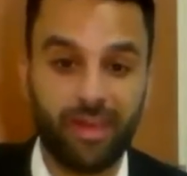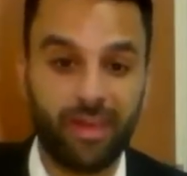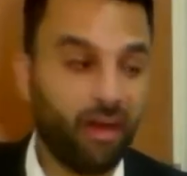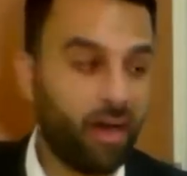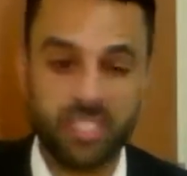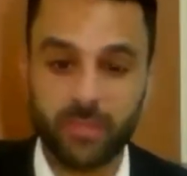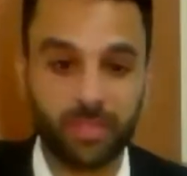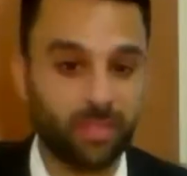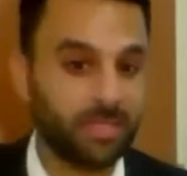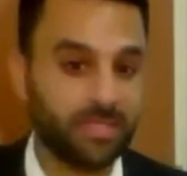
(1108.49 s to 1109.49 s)
uh,
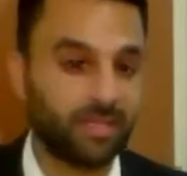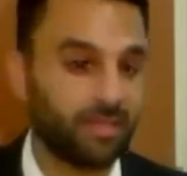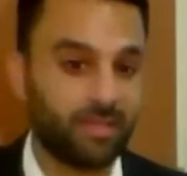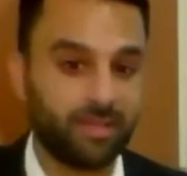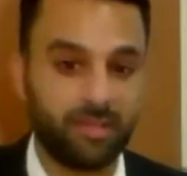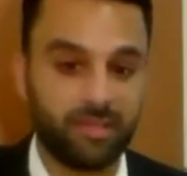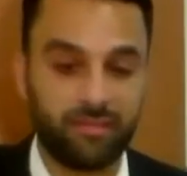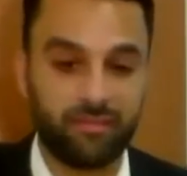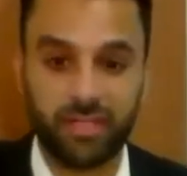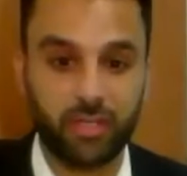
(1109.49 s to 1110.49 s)
hospitals and the, the,
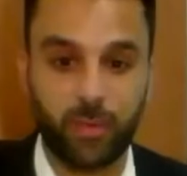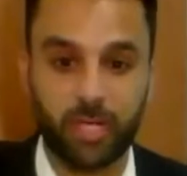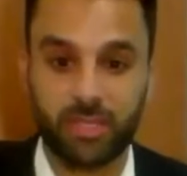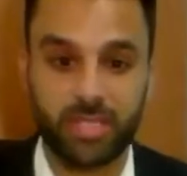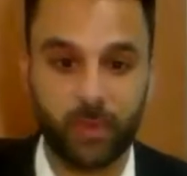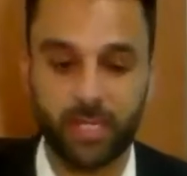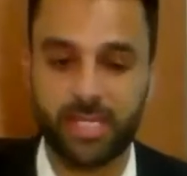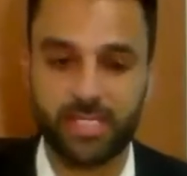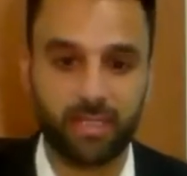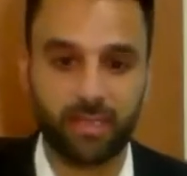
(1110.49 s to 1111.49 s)
the, fire departments,
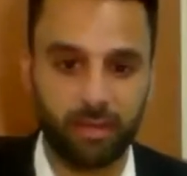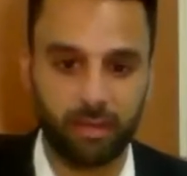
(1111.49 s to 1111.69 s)
police, and,